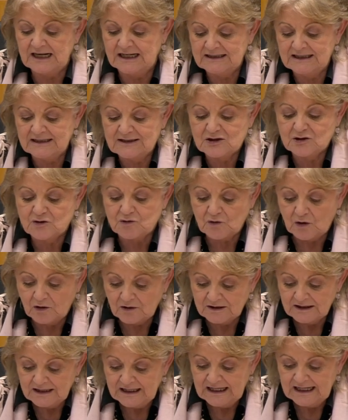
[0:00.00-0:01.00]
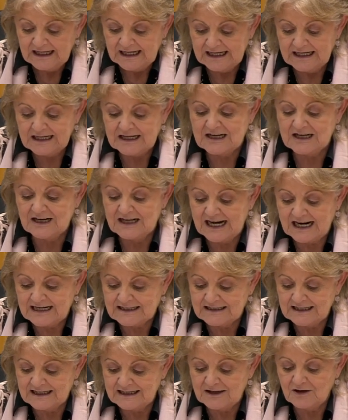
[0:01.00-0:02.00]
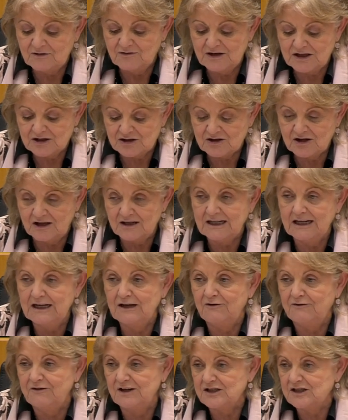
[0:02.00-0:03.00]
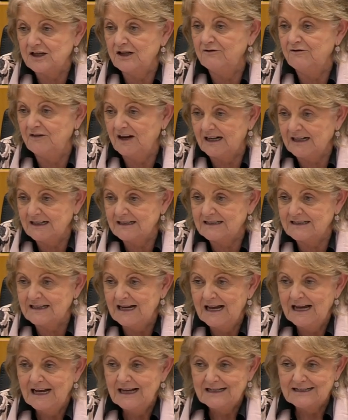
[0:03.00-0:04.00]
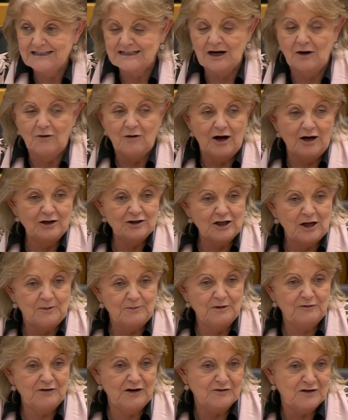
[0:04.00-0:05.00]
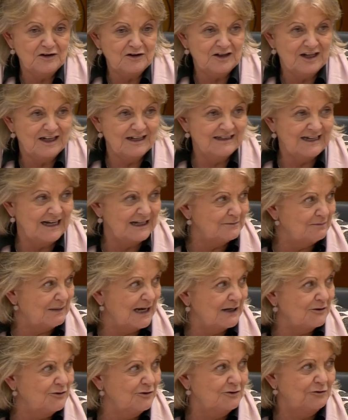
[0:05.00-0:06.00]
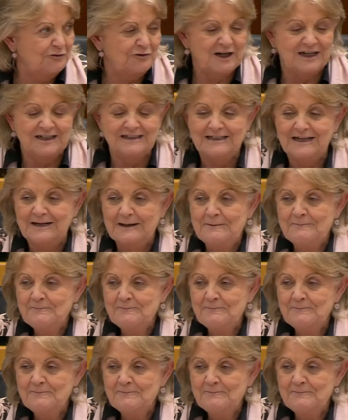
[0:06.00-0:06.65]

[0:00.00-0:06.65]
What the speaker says: and its role in connecting regional innovation valleys. So on top of everything that my good friend